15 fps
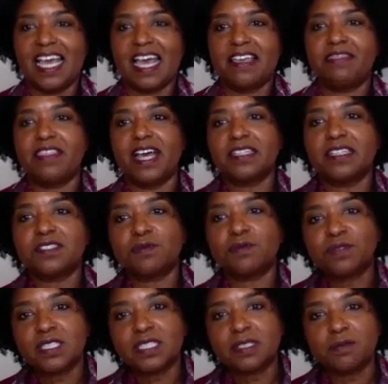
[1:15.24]
And that's
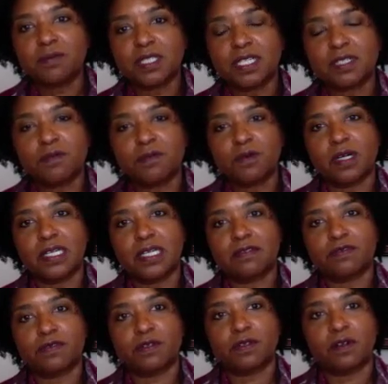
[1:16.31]
really what I want
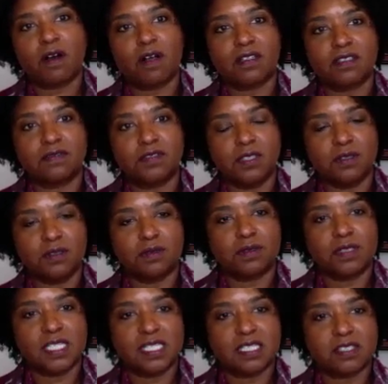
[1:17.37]
for all of
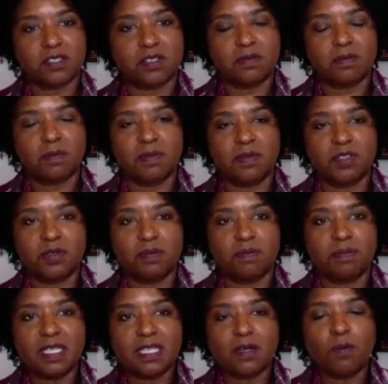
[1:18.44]
you, is to
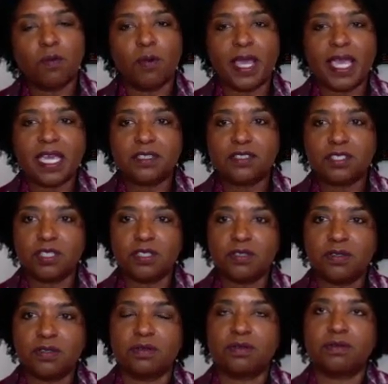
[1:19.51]
be awake
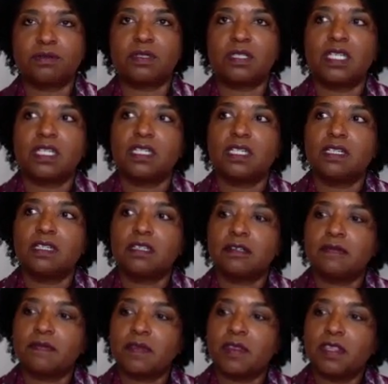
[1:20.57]
to,
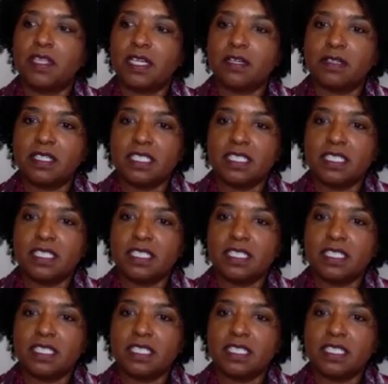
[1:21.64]
we